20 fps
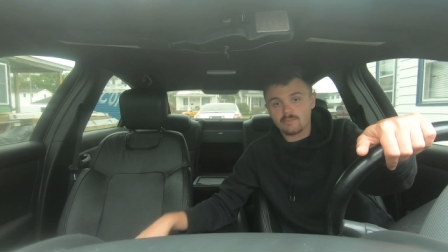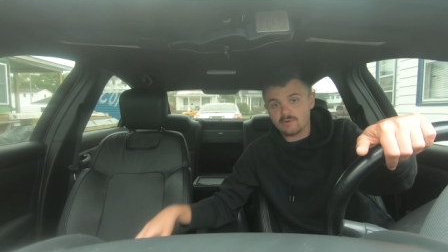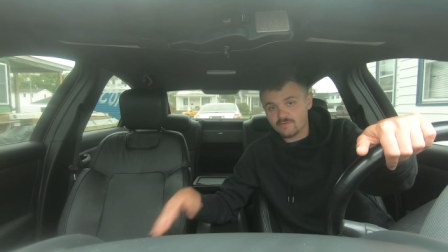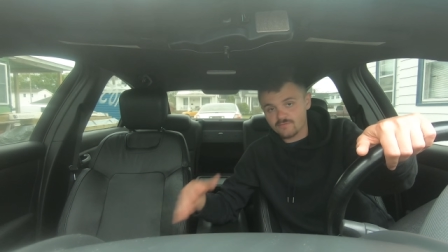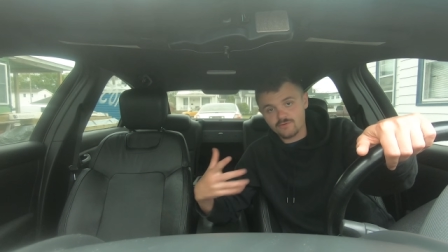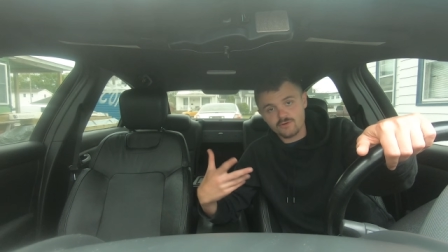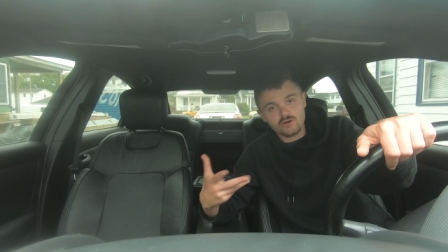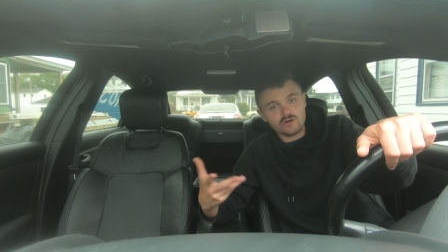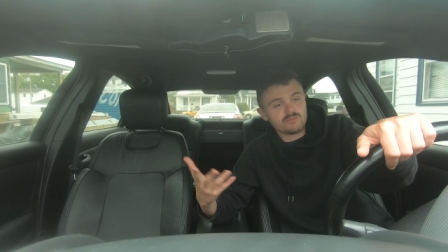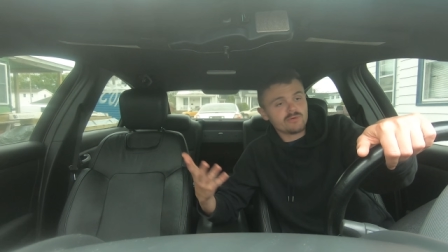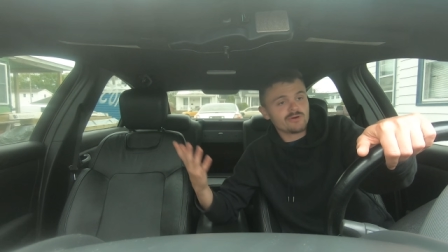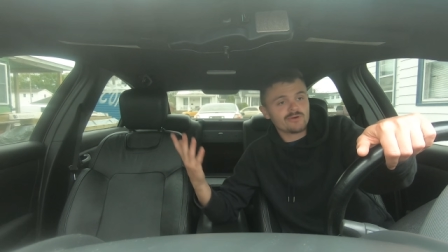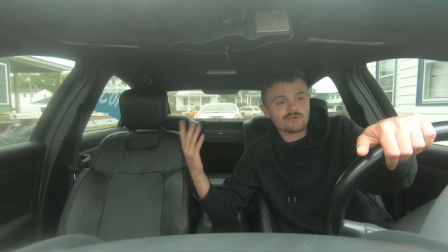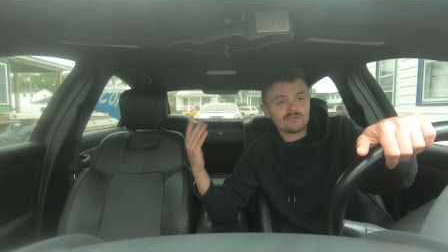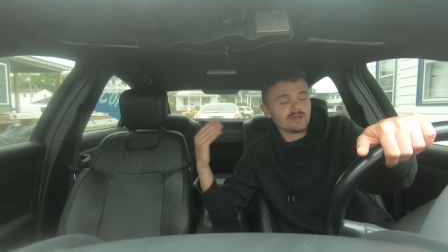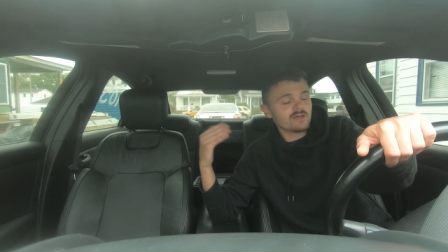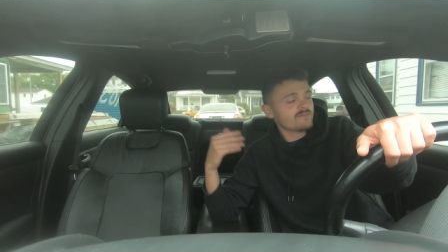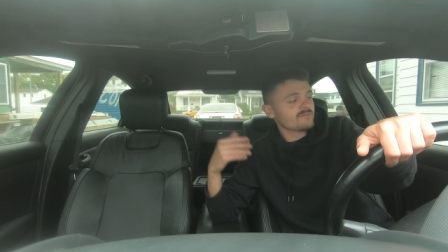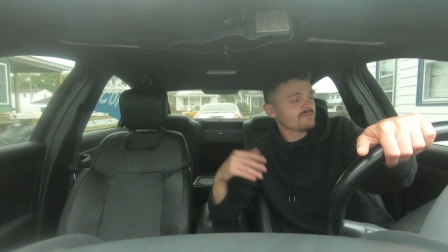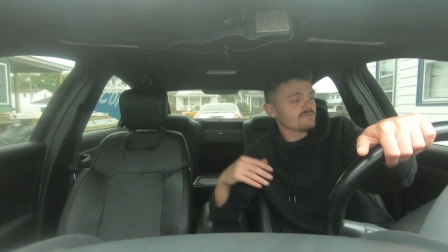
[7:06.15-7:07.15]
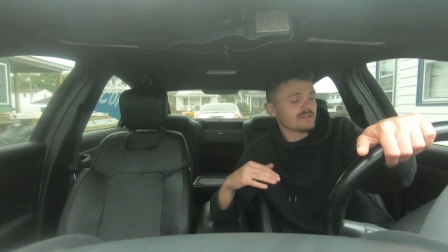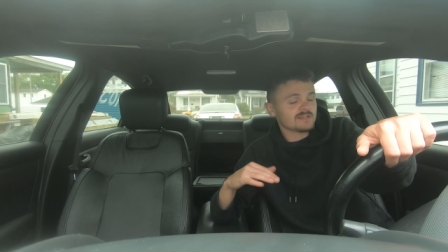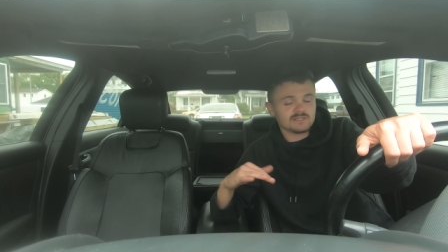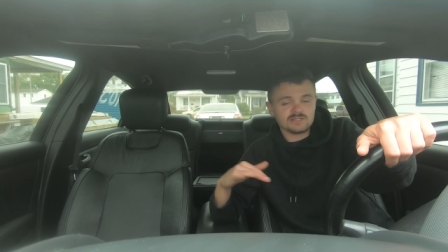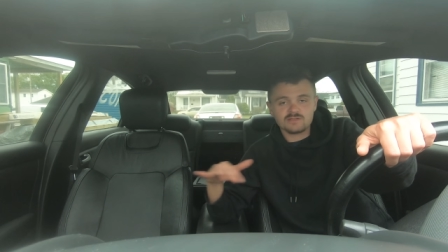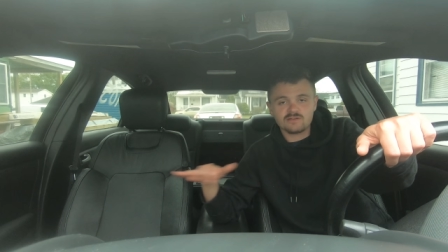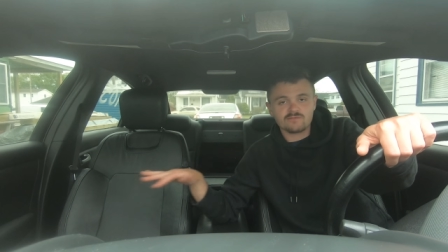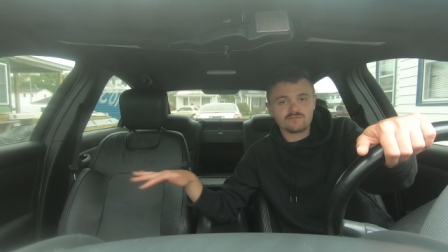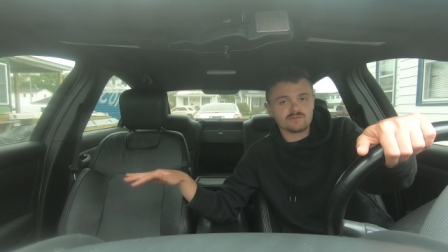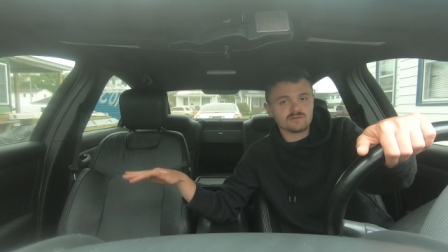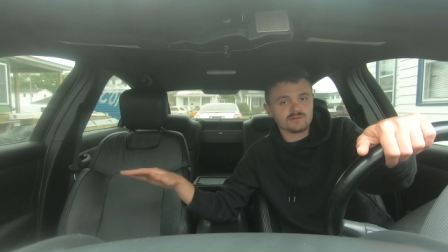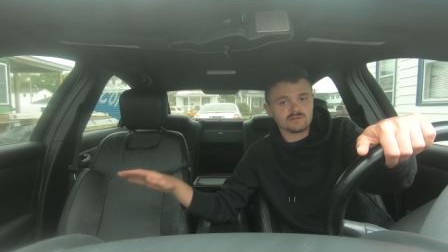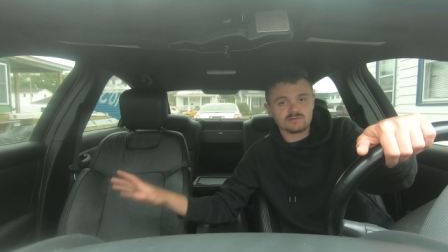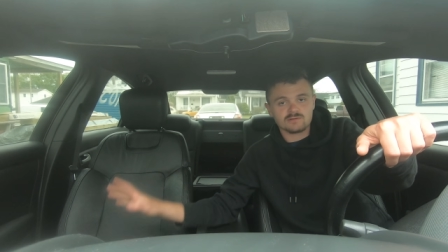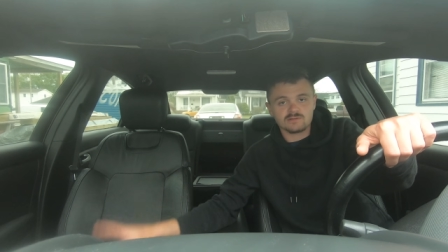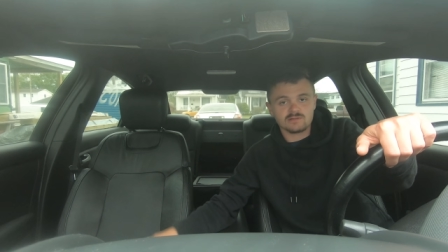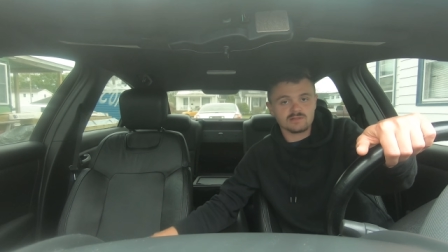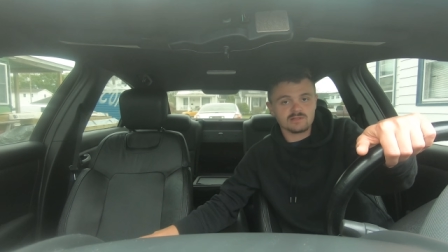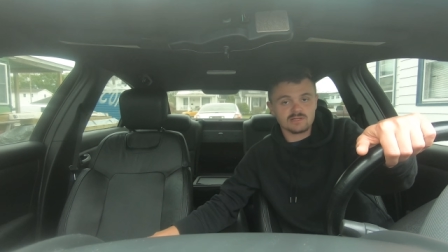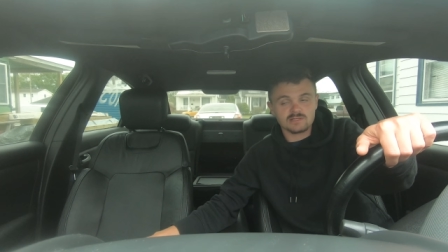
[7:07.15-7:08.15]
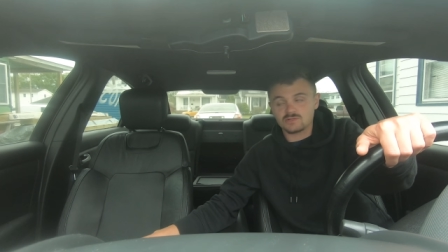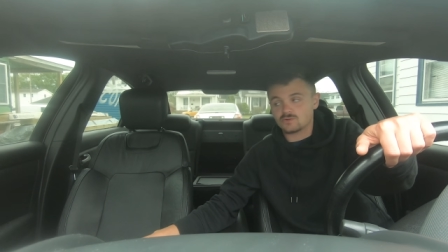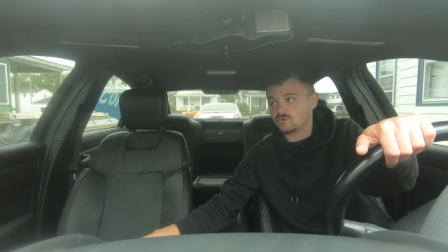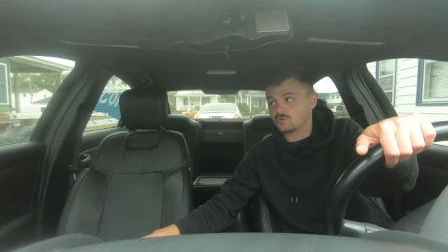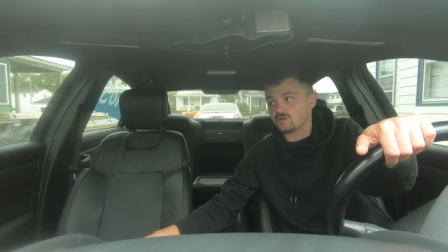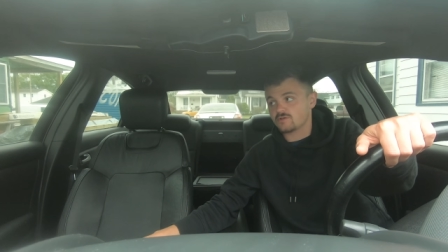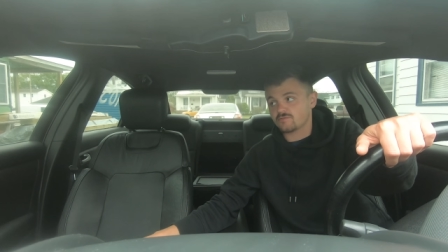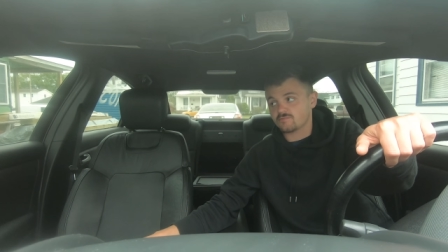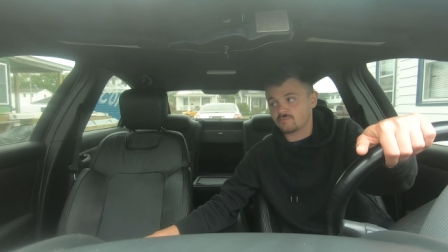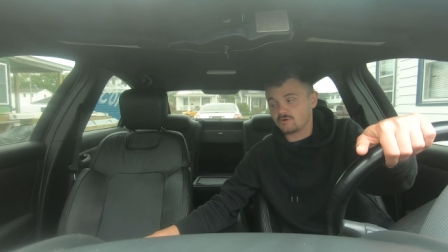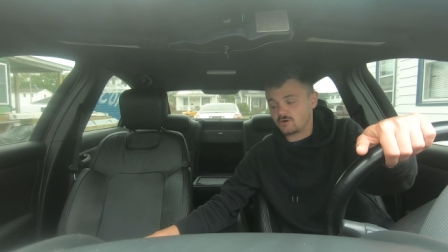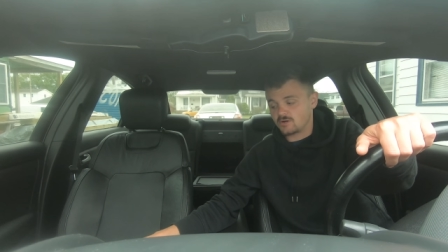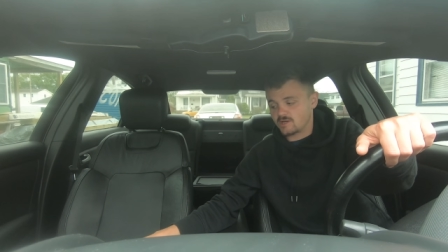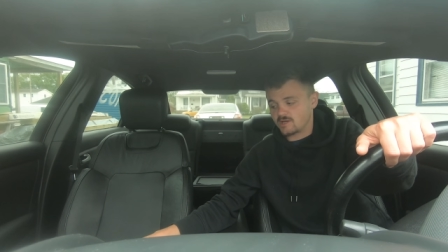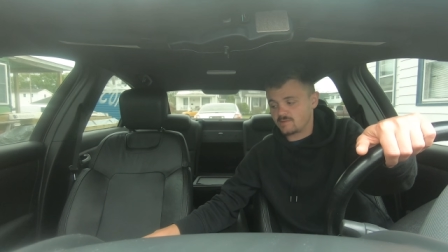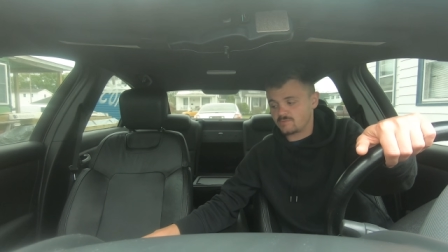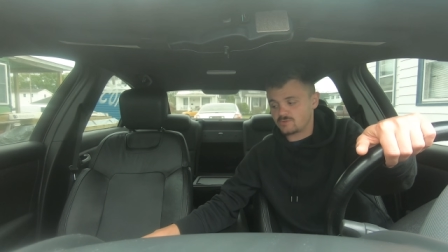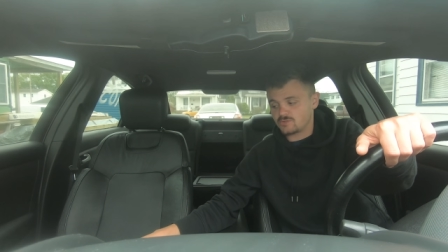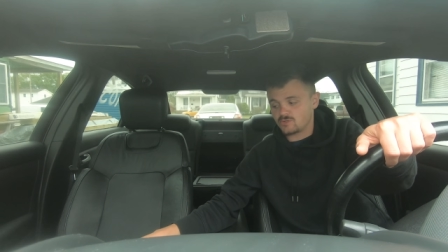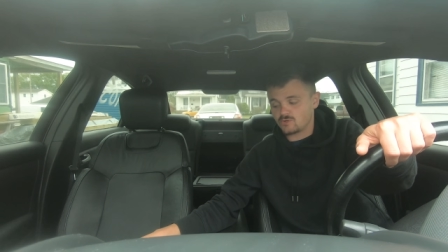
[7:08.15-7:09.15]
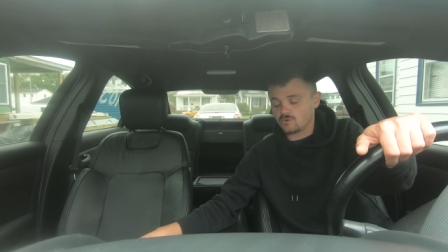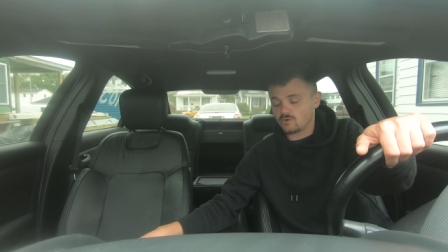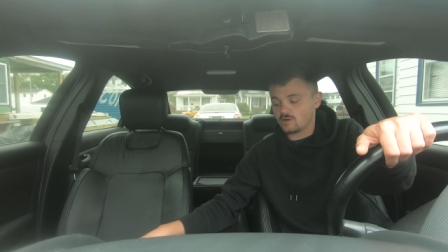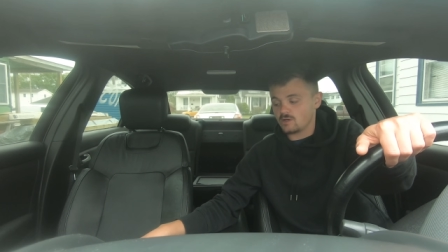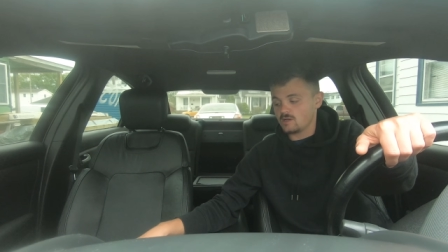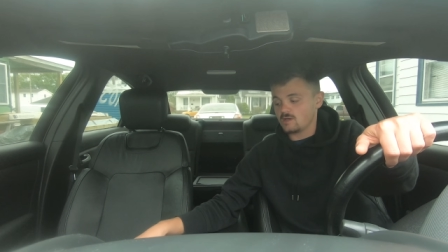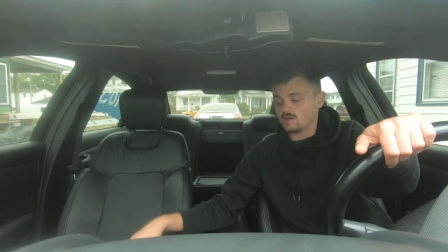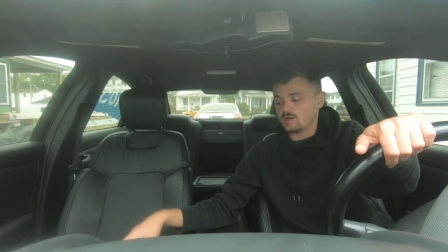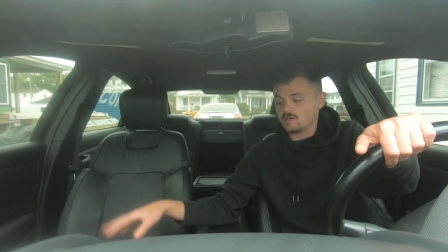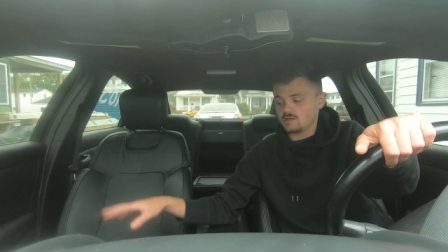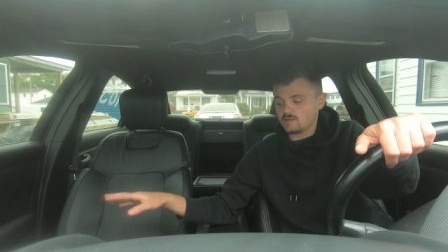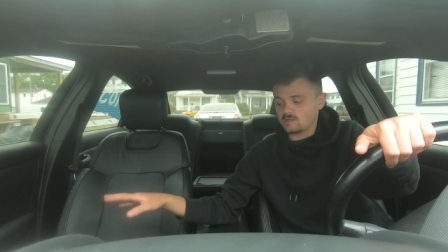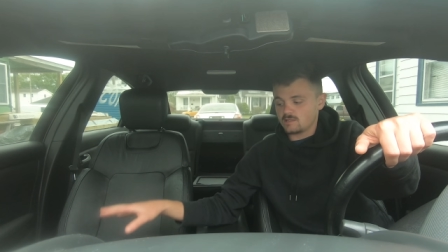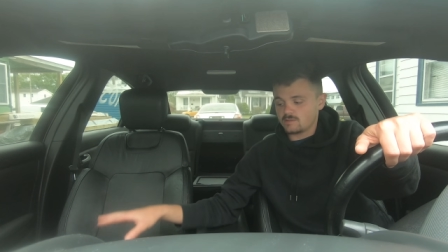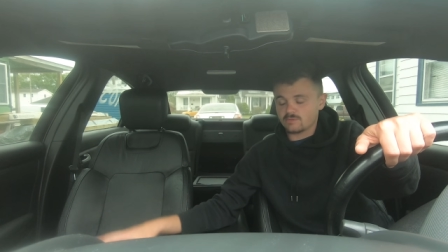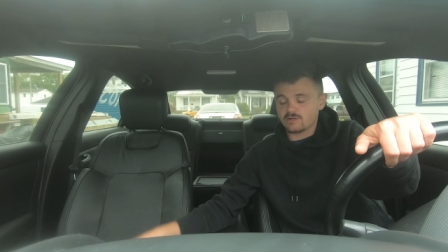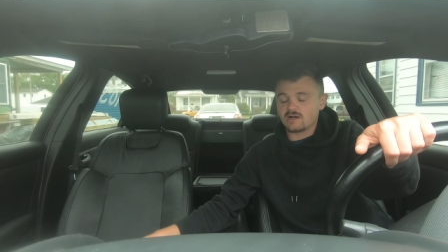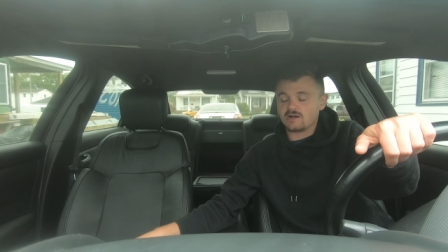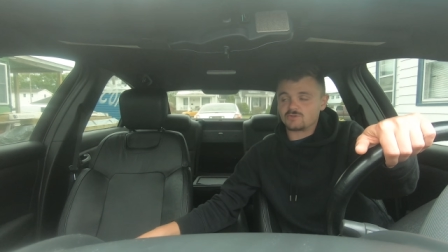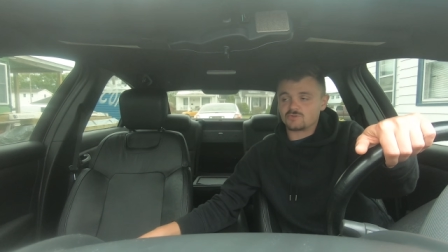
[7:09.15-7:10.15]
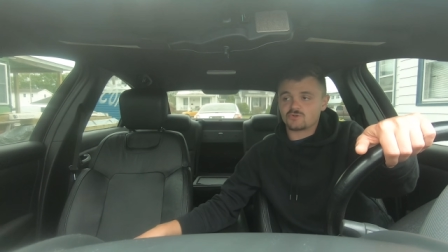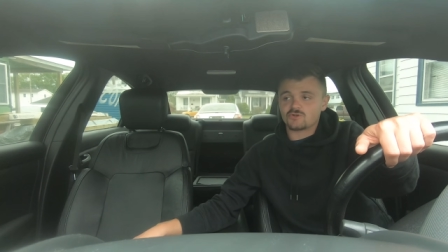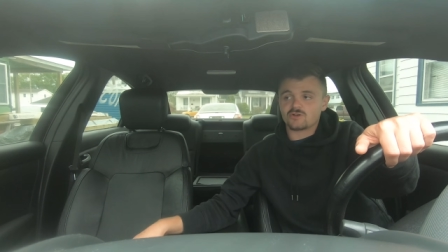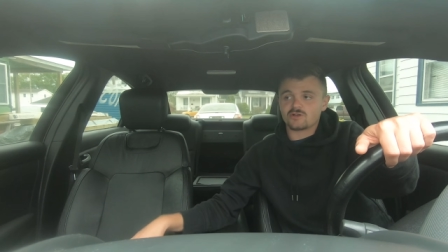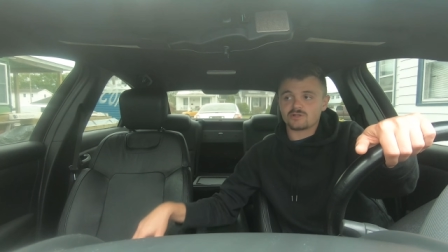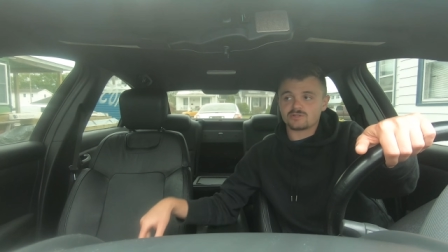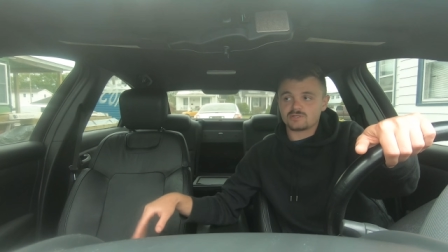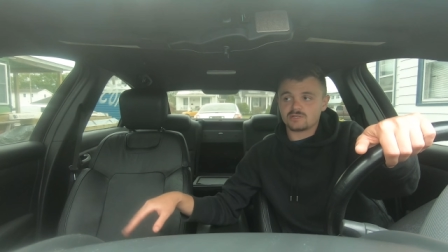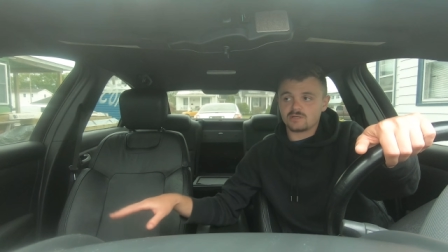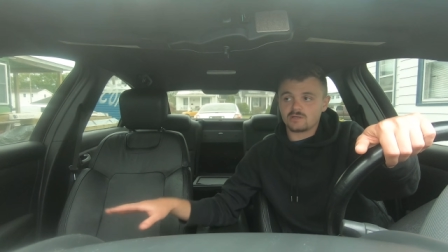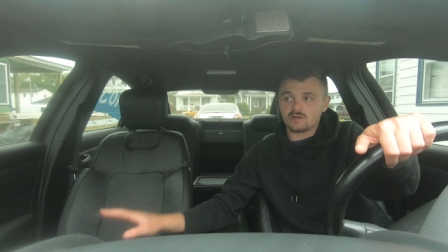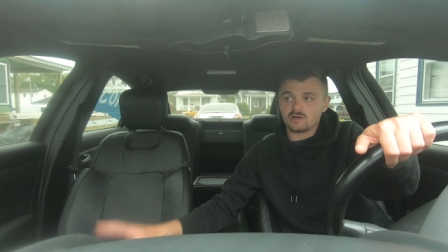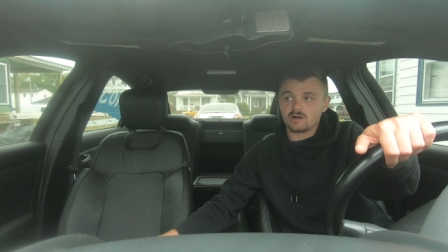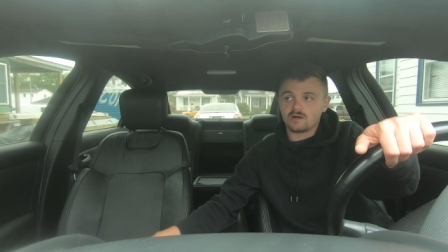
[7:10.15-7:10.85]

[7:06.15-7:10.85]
But if you're all motor life, that's a whole different ball game too. Them guys are crazy.